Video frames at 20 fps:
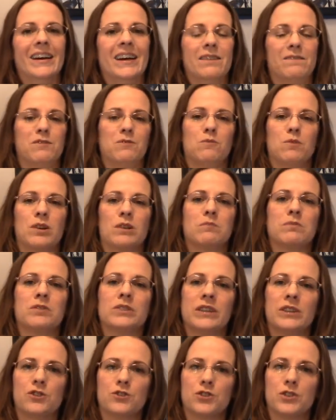if you want to
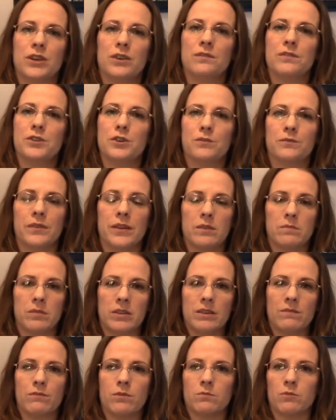protect yourself and your
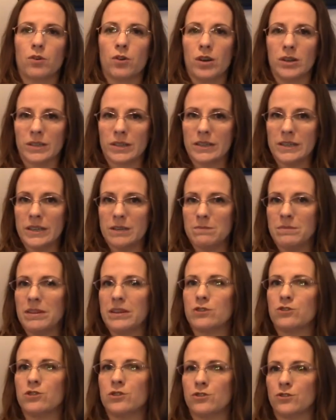family from
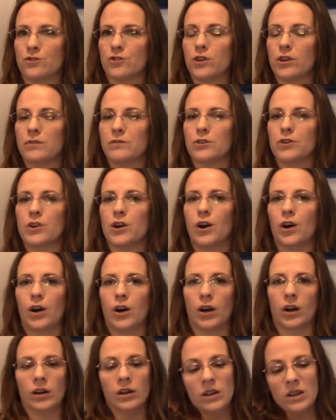cross-contamination in the trunk of your
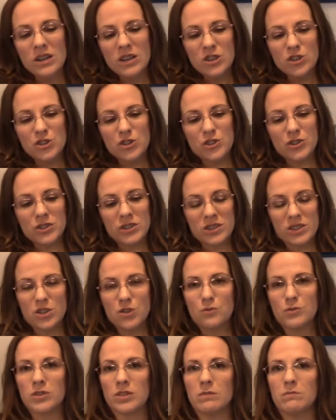car, just
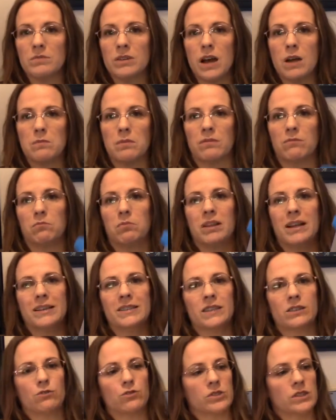use some type of
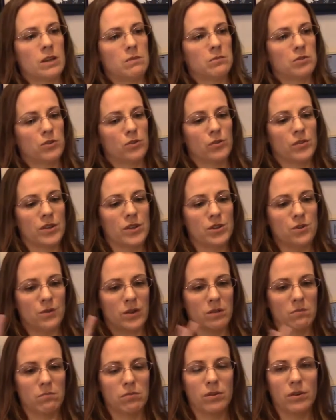plastic receptacle that you
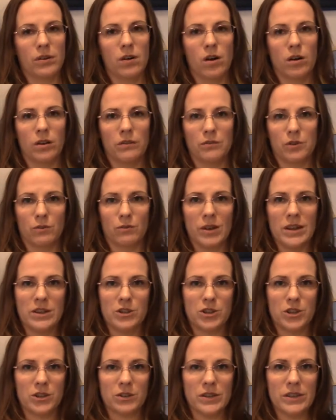can put all of your
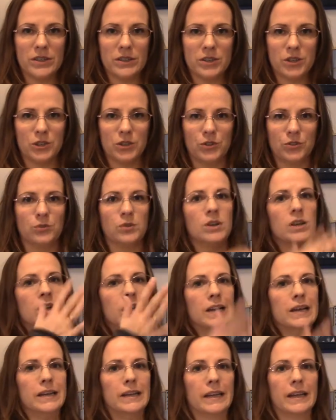range gear into
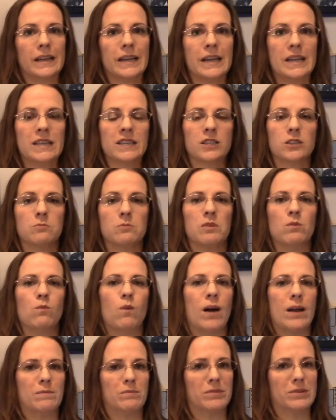and it can easily be
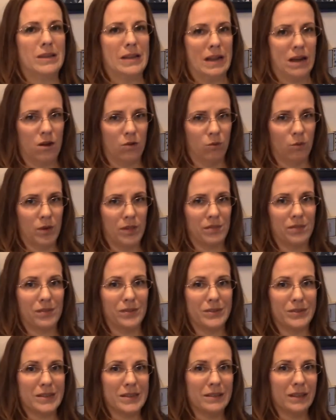wiped down with the
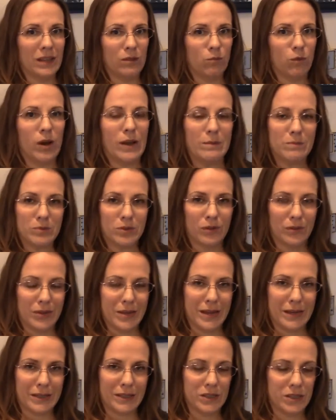D-lead wipes on the
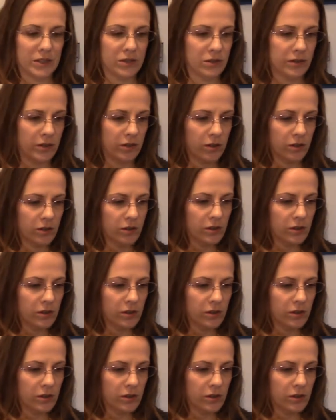exterior.